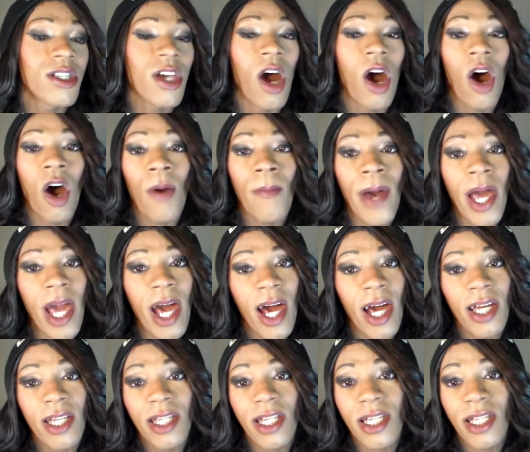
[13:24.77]
to all my
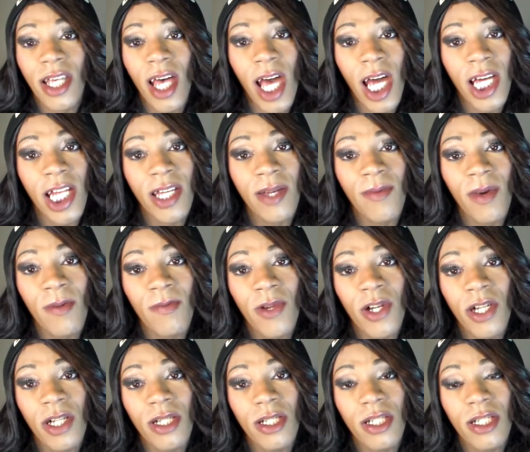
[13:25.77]
high society
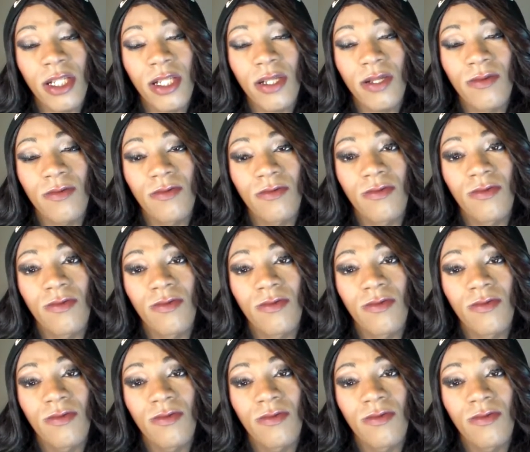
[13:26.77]
members,